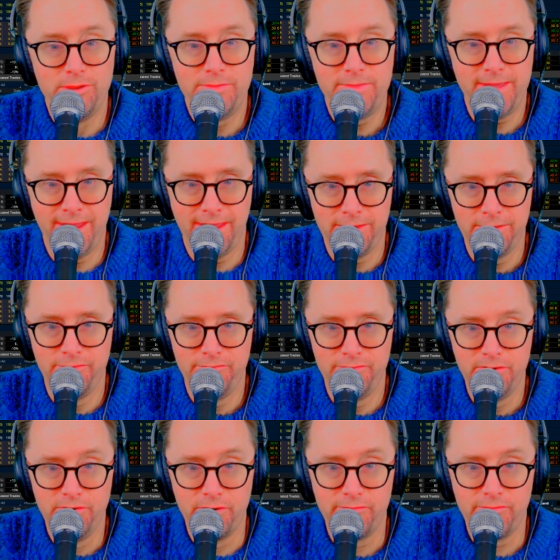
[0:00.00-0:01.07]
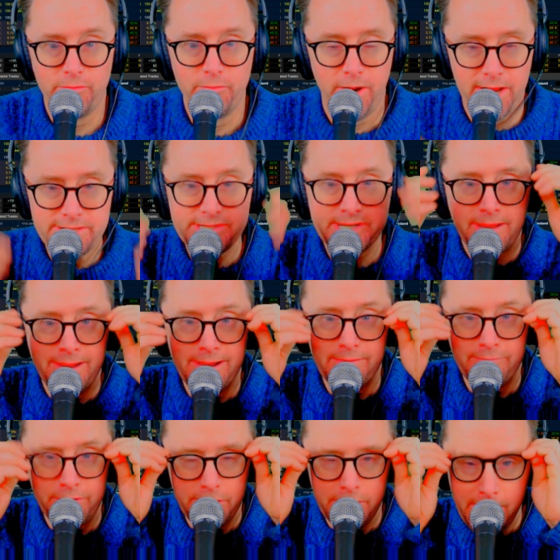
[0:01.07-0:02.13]
Thank you, viewer, for watching.
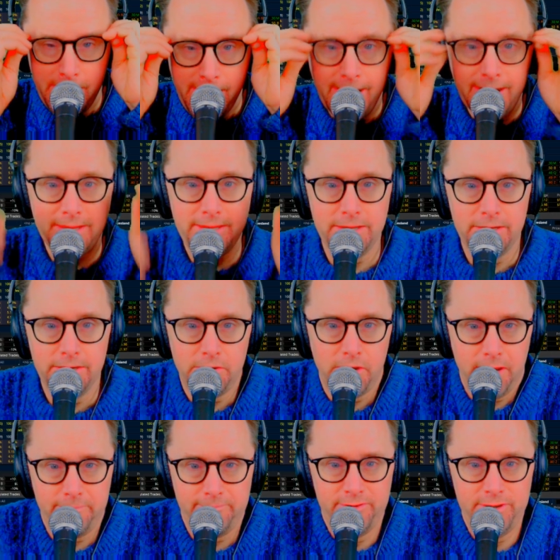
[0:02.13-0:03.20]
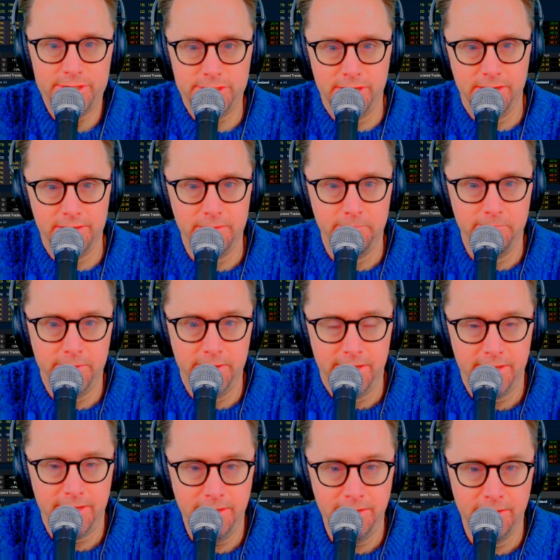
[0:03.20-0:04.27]
However you got here, I appreciate you
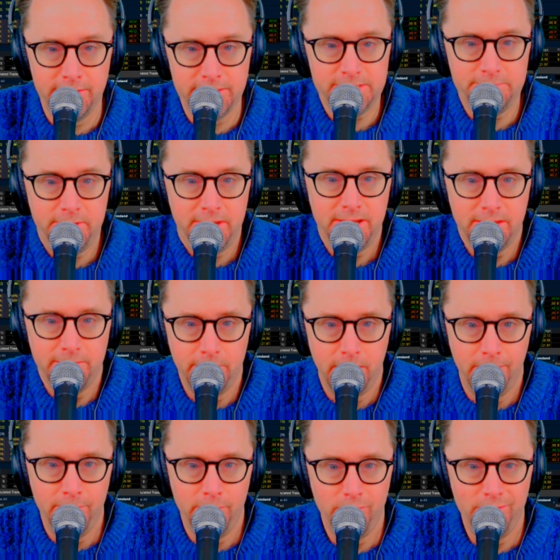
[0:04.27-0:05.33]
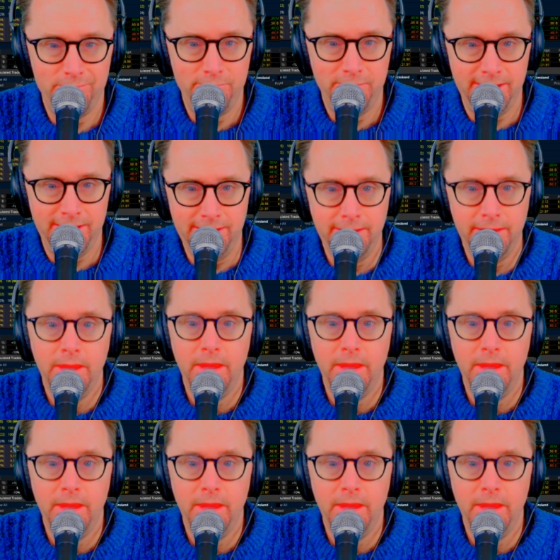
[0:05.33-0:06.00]
being here and spending a moment with me.